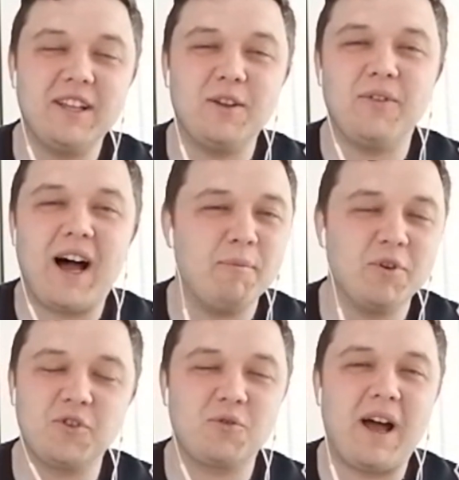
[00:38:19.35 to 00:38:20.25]
You love that,
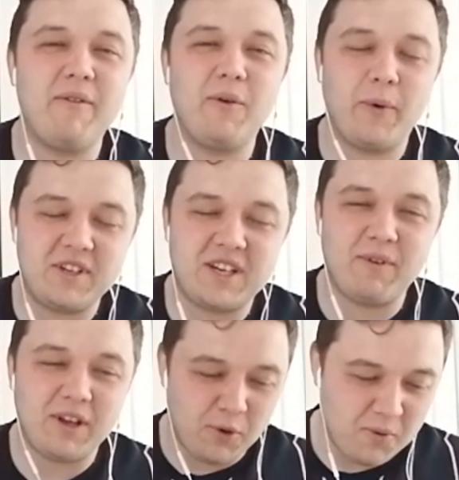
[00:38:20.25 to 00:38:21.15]
but just
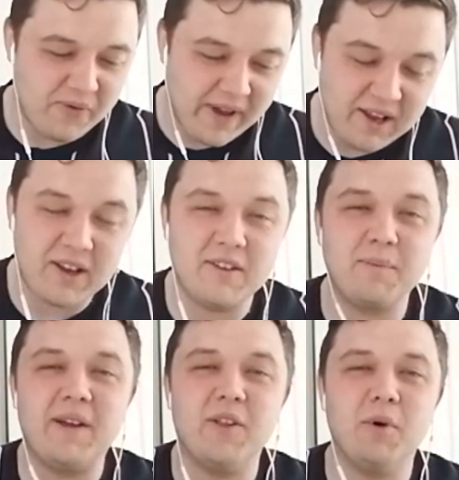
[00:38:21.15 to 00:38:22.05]
whichever you think has
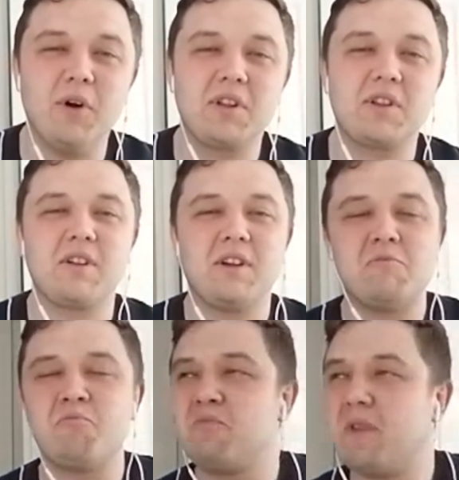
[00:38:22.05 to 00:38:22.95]
been the most
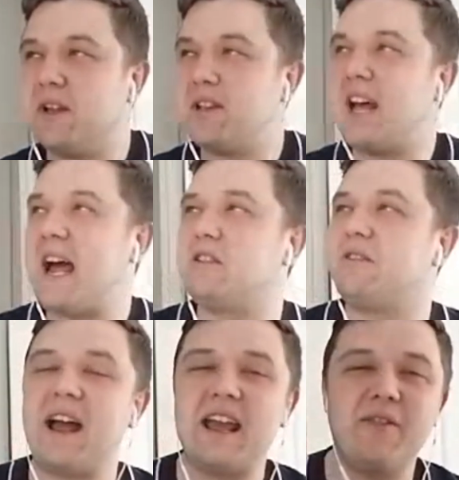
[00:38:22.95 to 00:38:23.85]

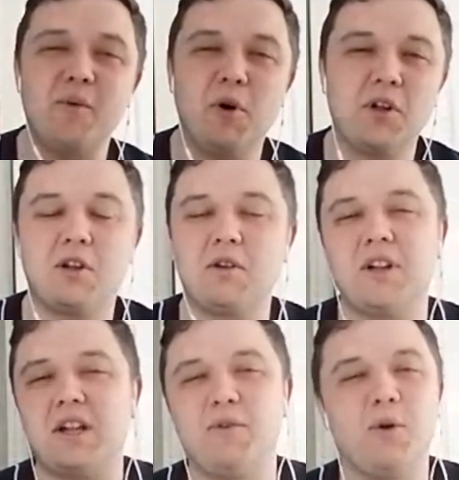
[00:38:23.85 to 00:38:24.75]
satisfying, the most
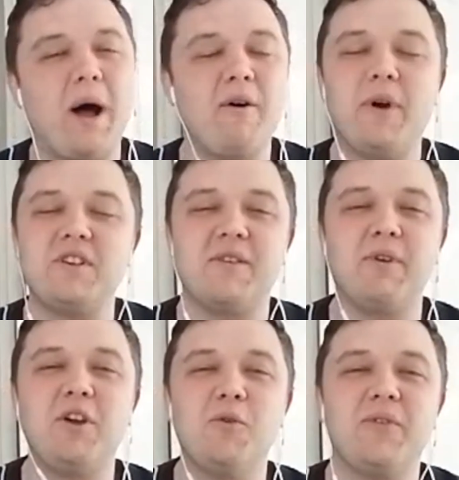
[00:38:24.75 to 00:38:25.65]
successful,
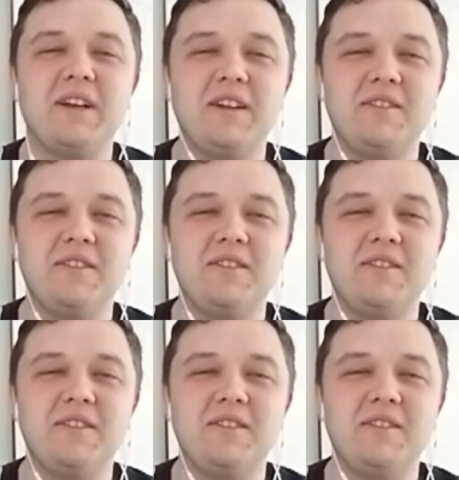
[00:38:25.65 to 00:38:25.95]
whichever you think